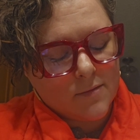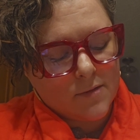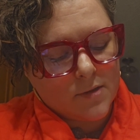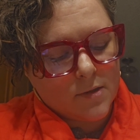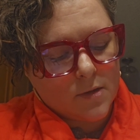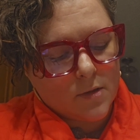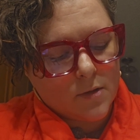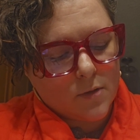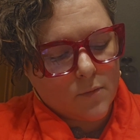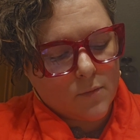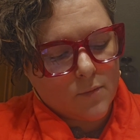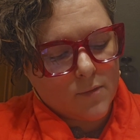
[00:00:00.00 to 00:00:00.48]

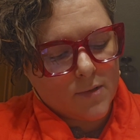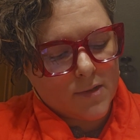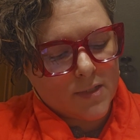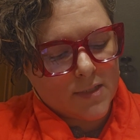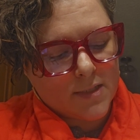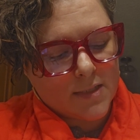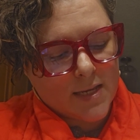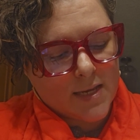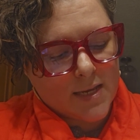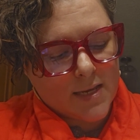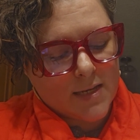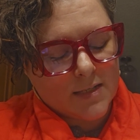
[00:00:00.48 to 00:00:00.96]
So we'll
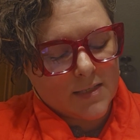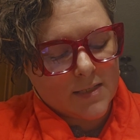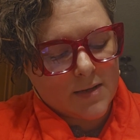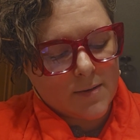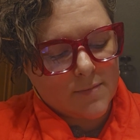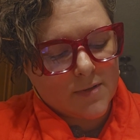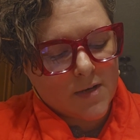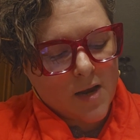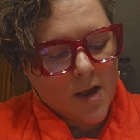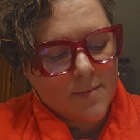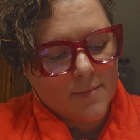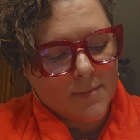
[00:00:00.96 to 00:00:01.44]
see, because
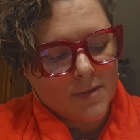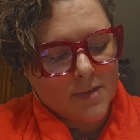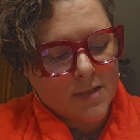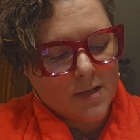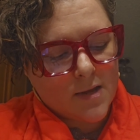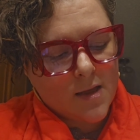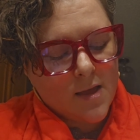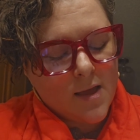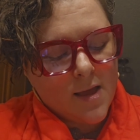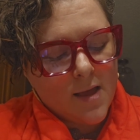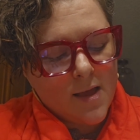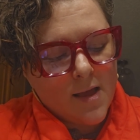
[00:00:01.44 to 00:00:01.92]
sometimes
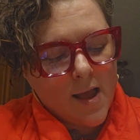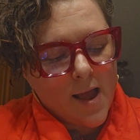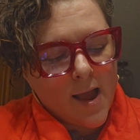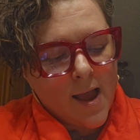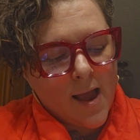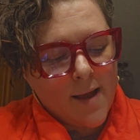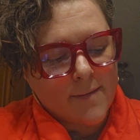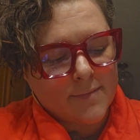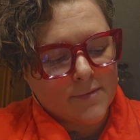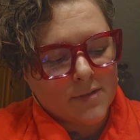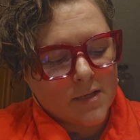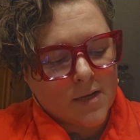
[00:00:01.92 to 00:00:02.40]
I
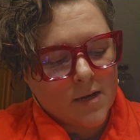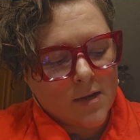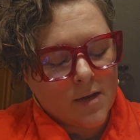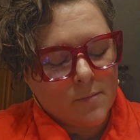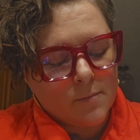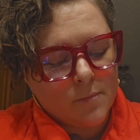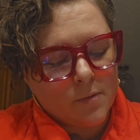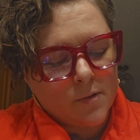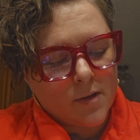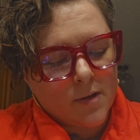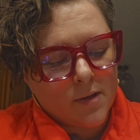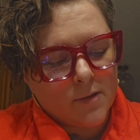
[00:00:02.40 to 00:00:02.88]
have to
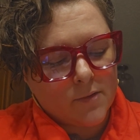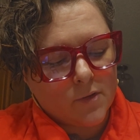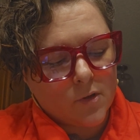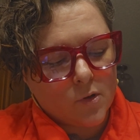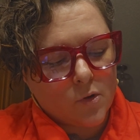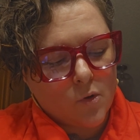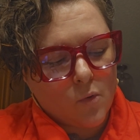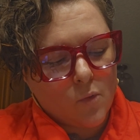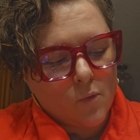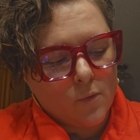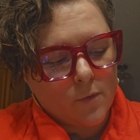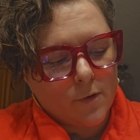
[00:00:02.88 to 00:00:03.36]
unplug the
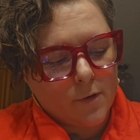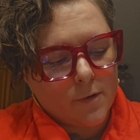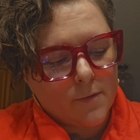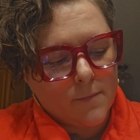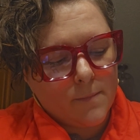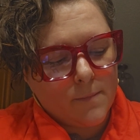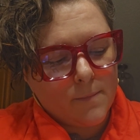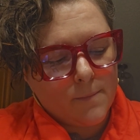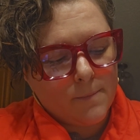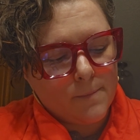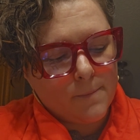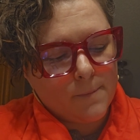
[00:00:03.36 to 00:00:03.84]
cord.